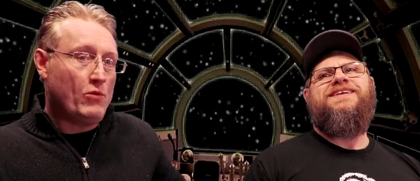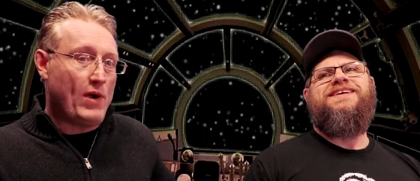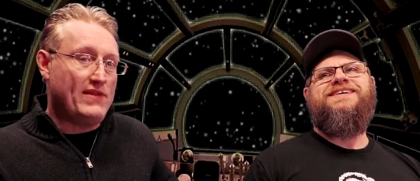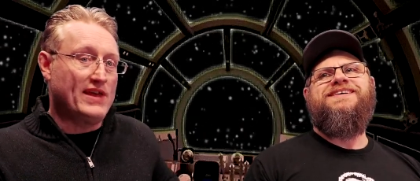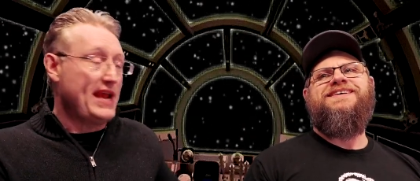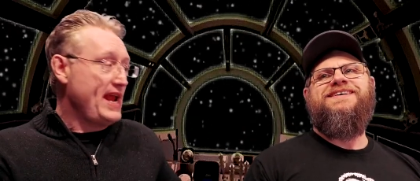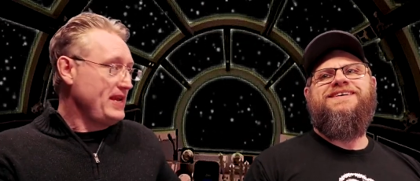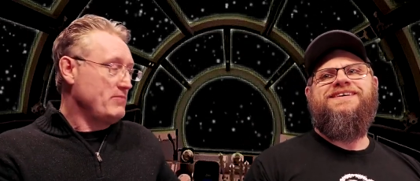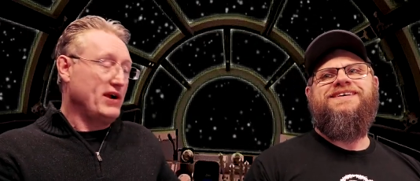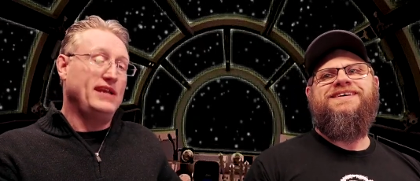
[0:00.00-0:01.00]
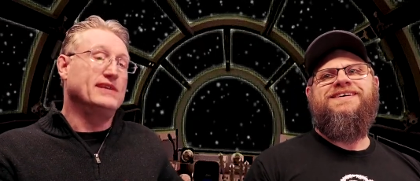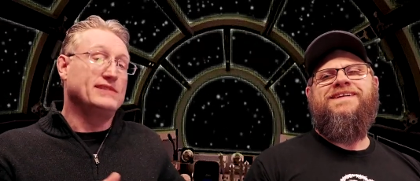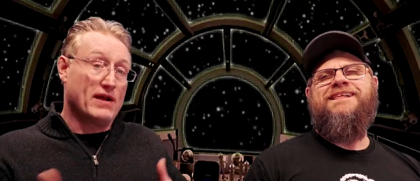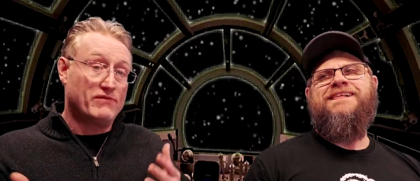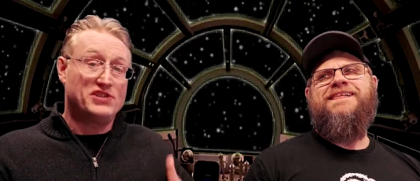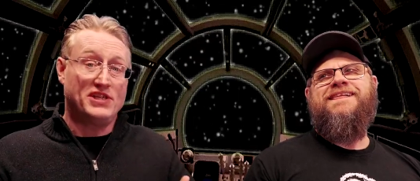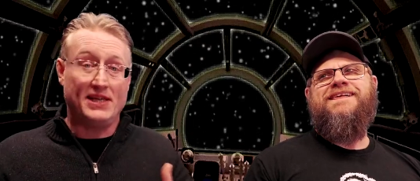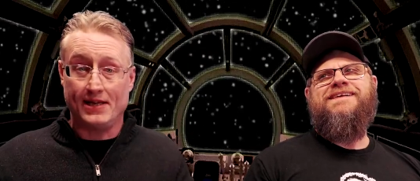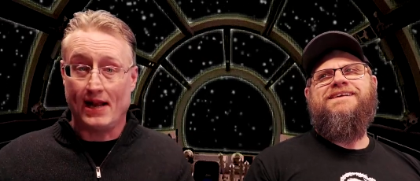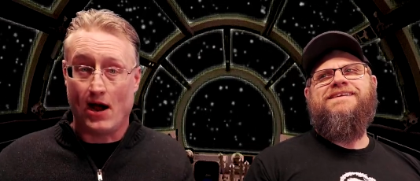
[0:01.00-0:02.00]
Speaker 1: way that anybody has ever seen
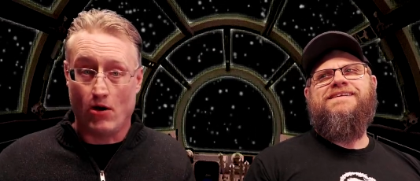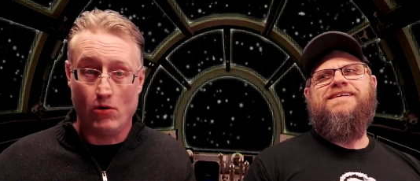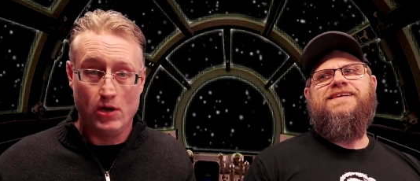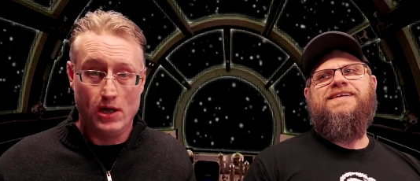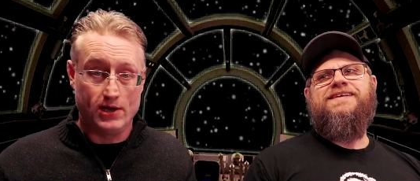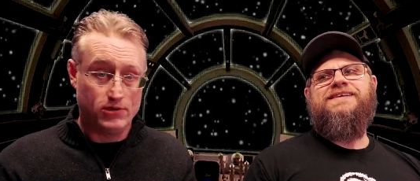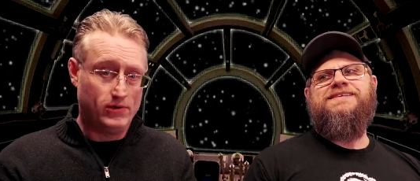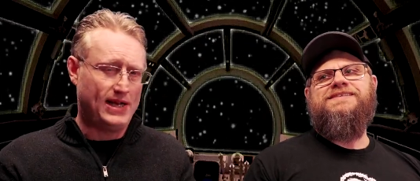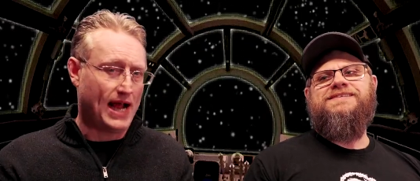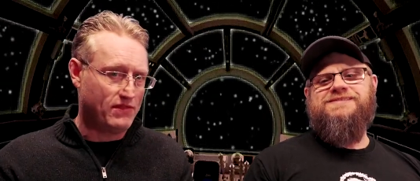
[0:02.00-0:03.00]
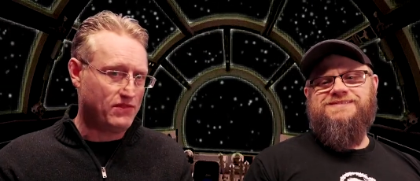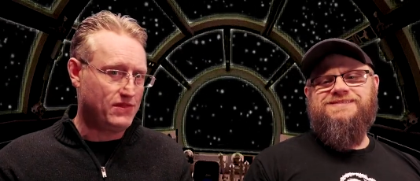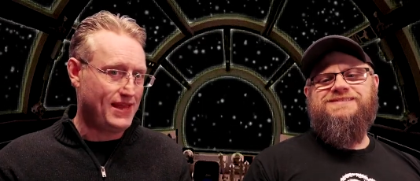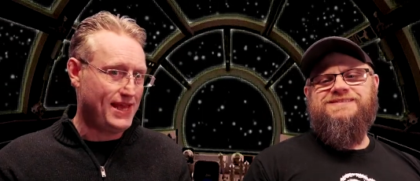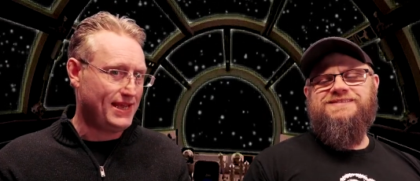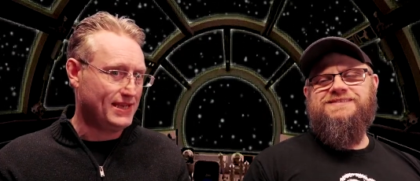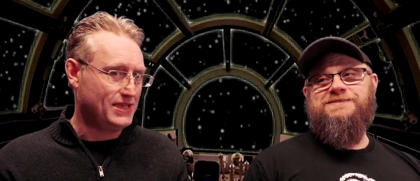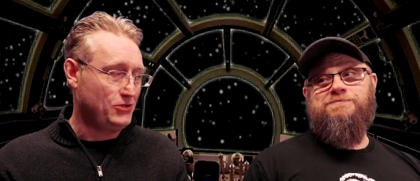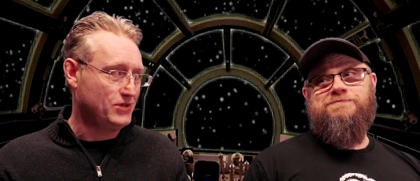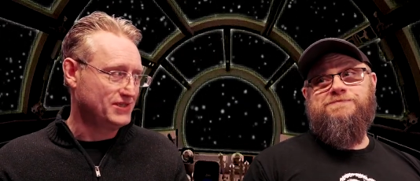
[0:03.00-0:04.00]
it now including I think it,
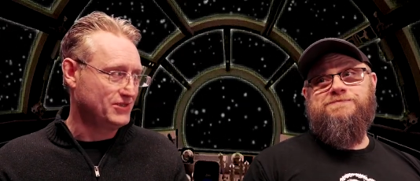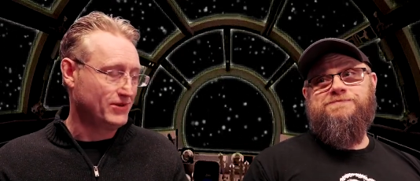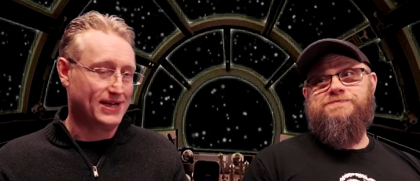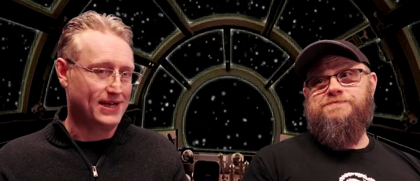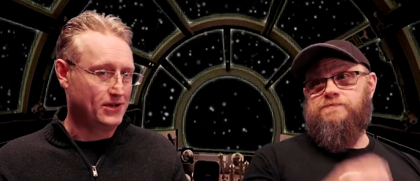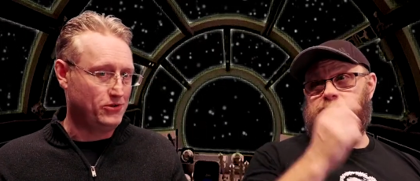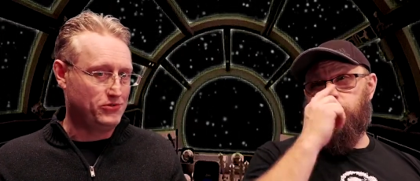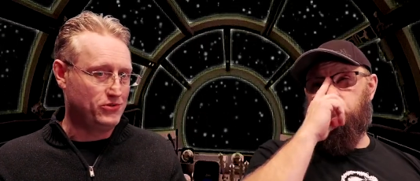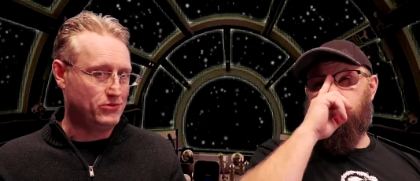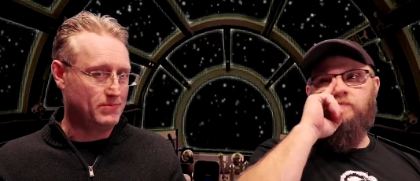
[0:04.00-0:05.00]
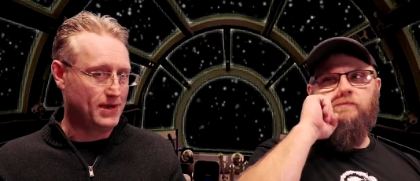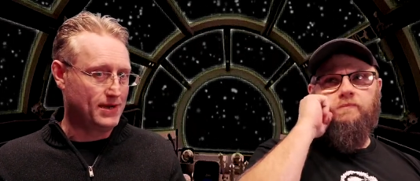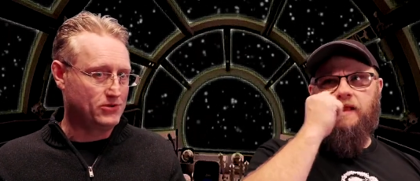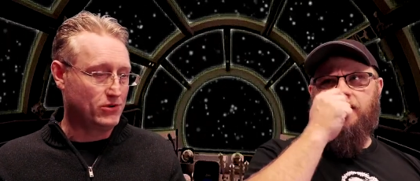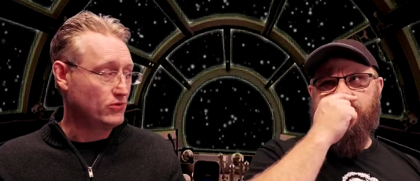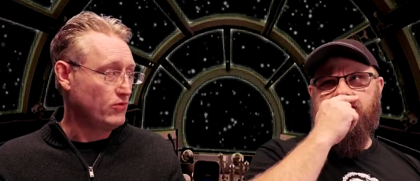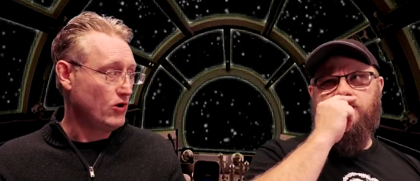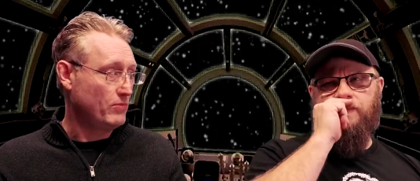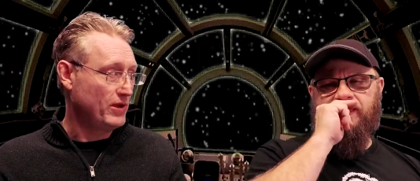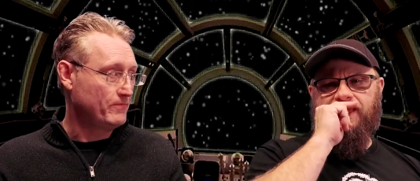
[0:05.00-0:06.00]
you can still get it on YouTube. Don't I think
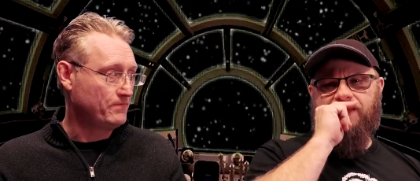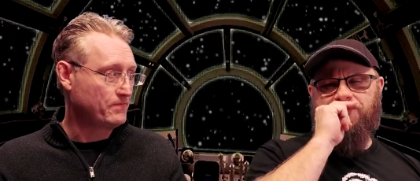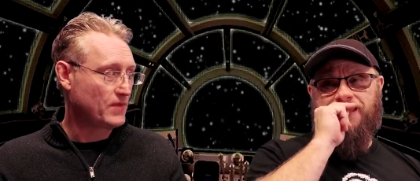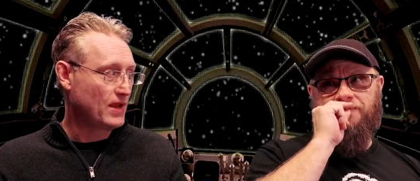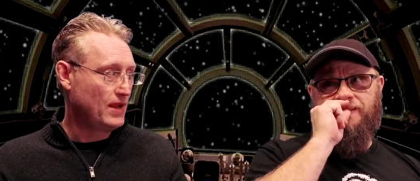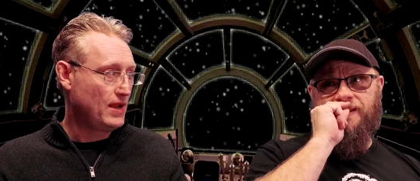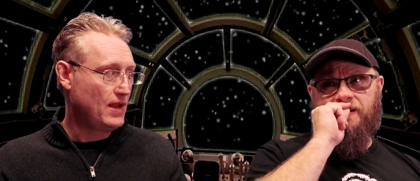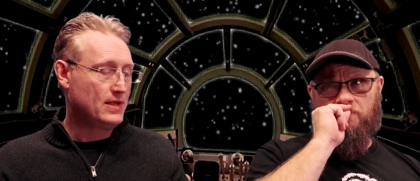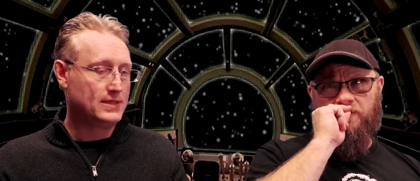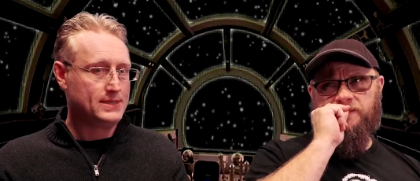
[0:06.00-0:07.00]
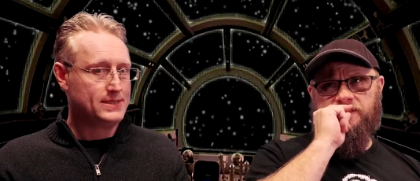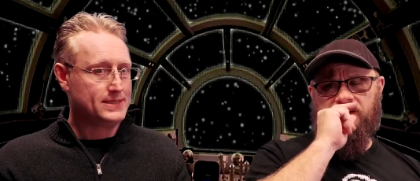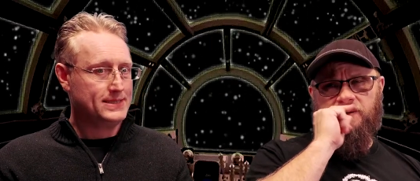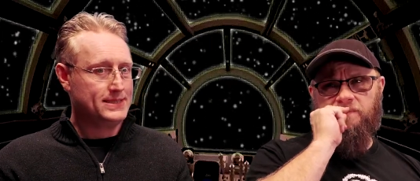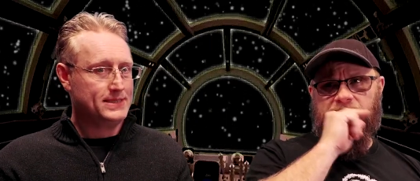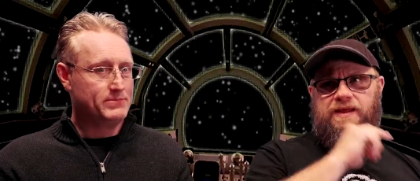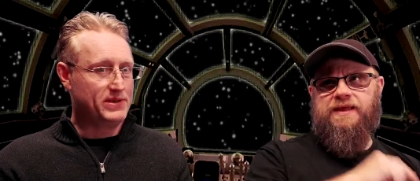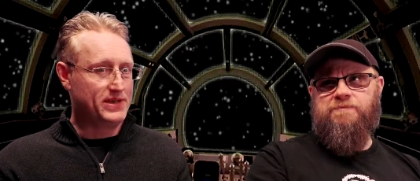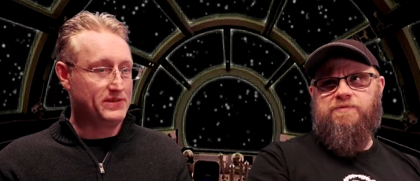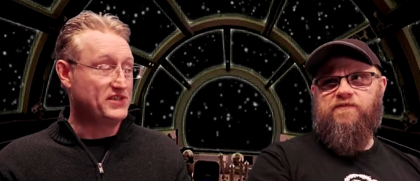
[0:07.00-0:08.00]
you me.
Speaker 2: can, maybe. I'm pretty sure, but,
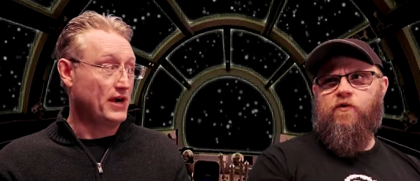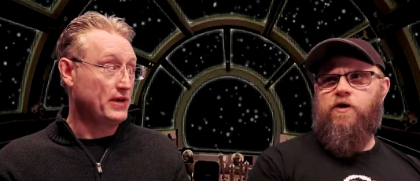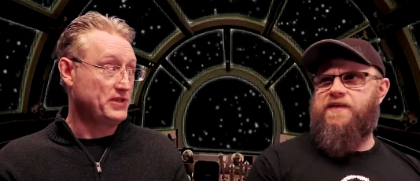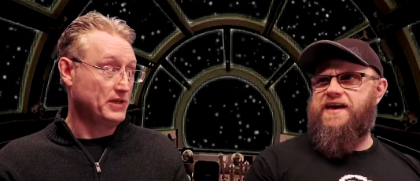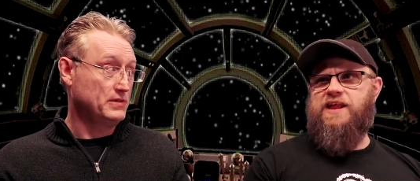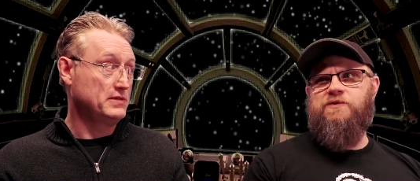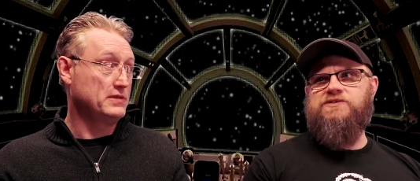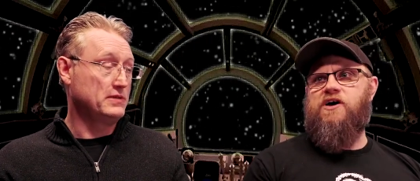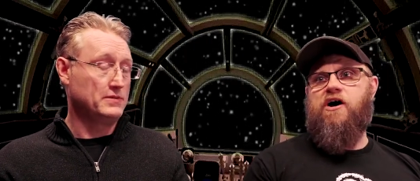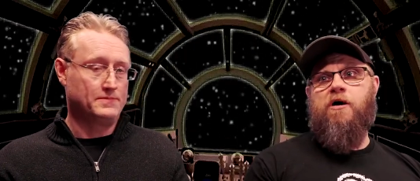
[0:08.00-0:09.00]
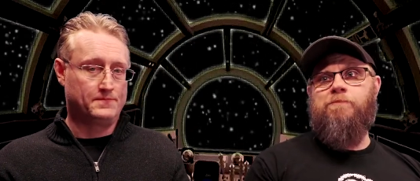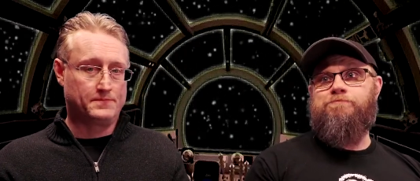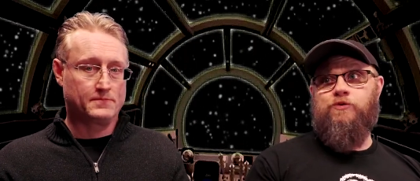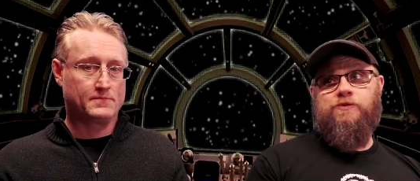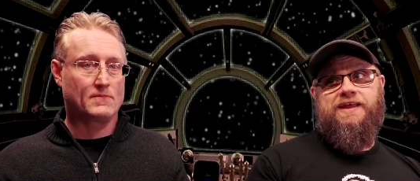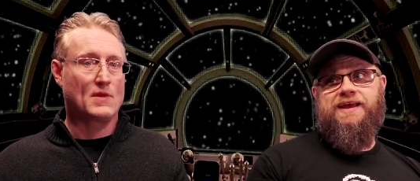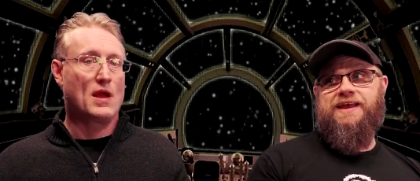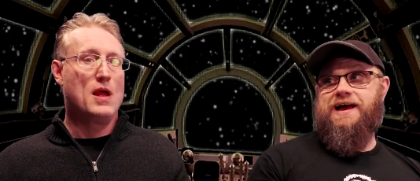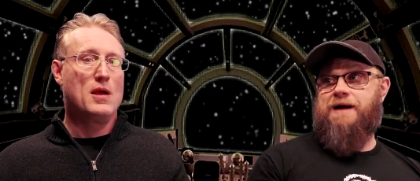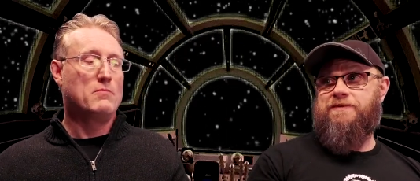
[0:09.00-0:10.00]
but before then, it was all bootleg
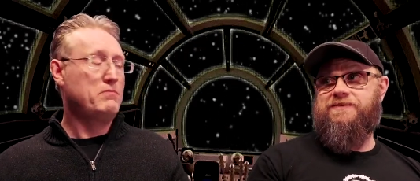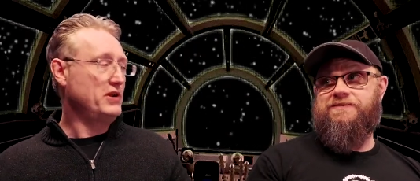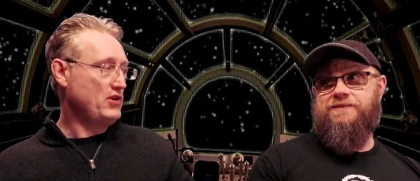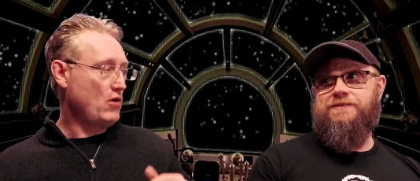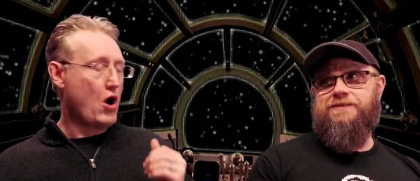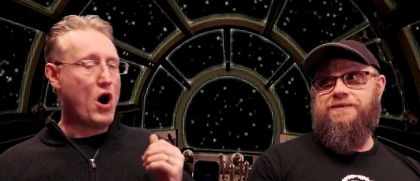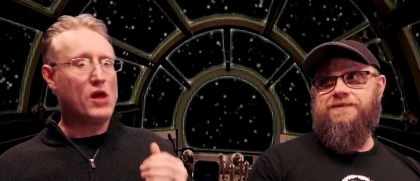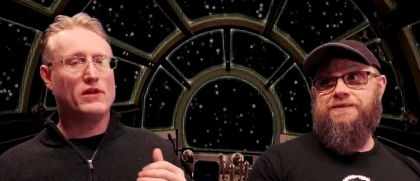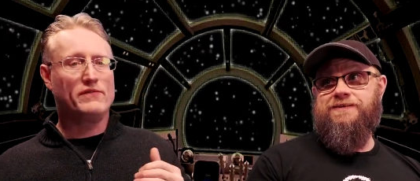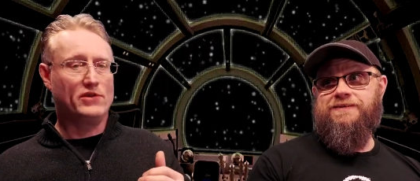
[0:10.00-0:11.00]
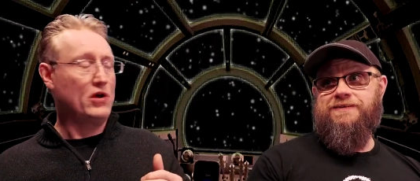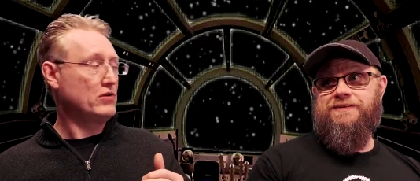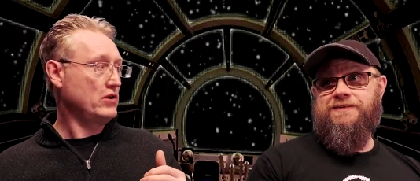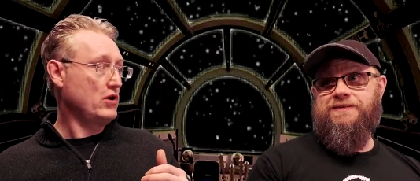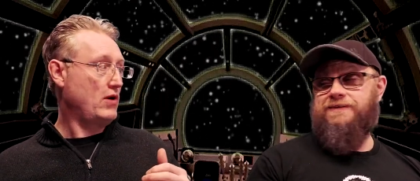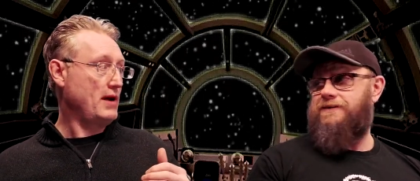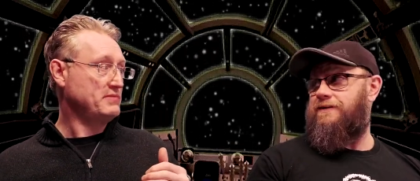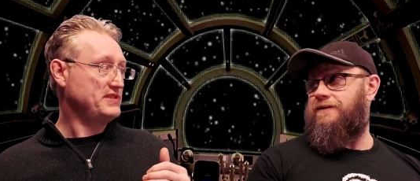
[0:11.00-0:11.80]
copies. But dude. no,
Speaker 1: all of no, no, no. I'm